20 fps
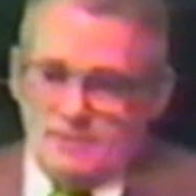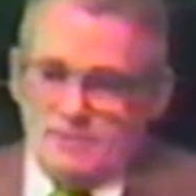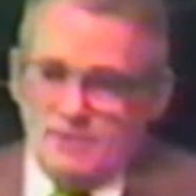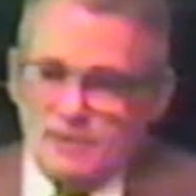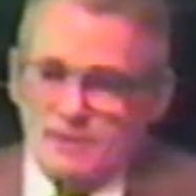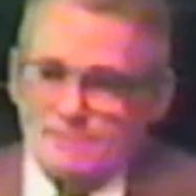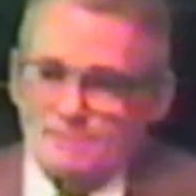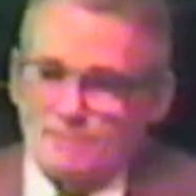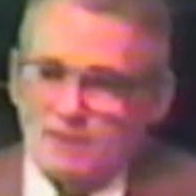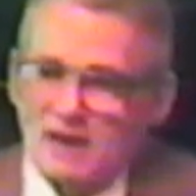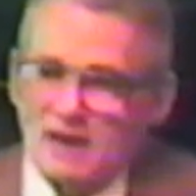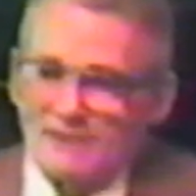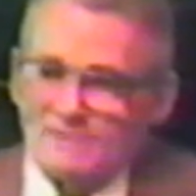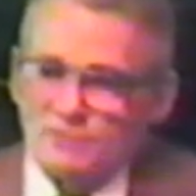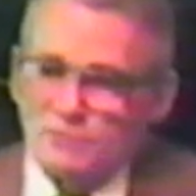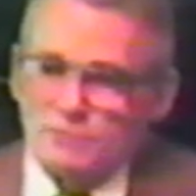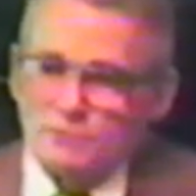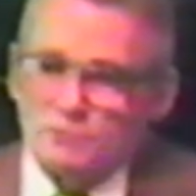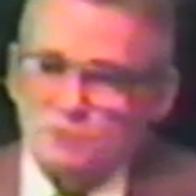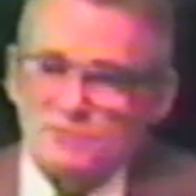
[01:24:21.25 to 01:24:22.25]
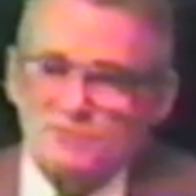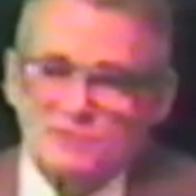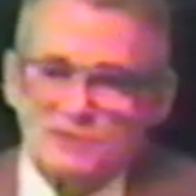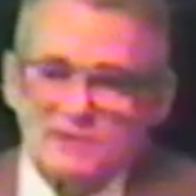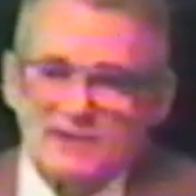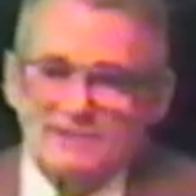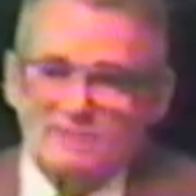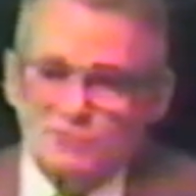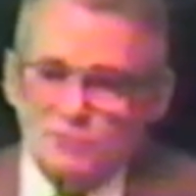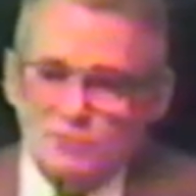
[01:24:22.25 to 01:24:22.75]
In fact, if you could see the
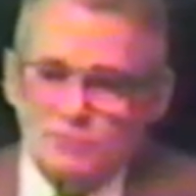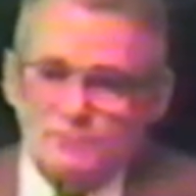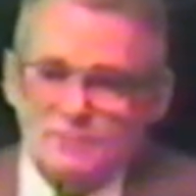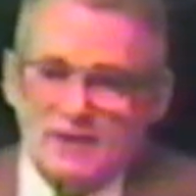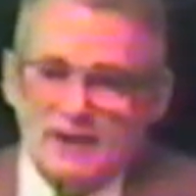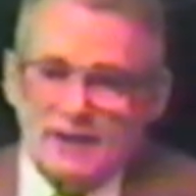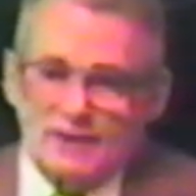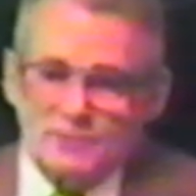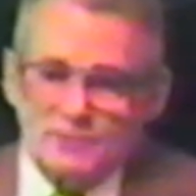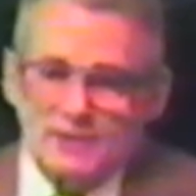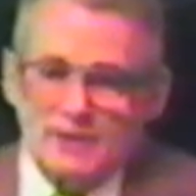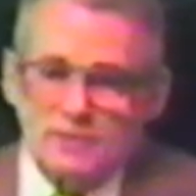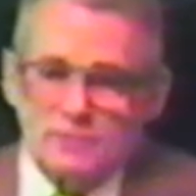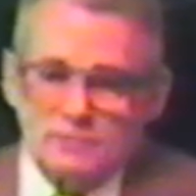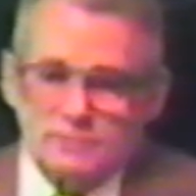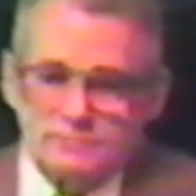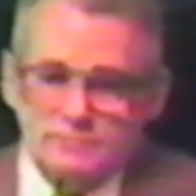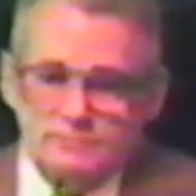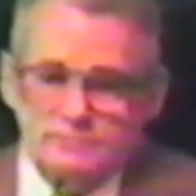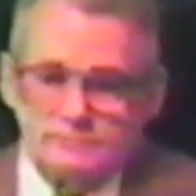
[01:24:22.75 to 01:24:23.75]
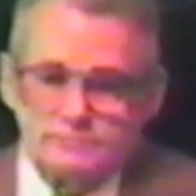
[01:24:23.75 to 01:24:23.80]
devil, you'd pass out.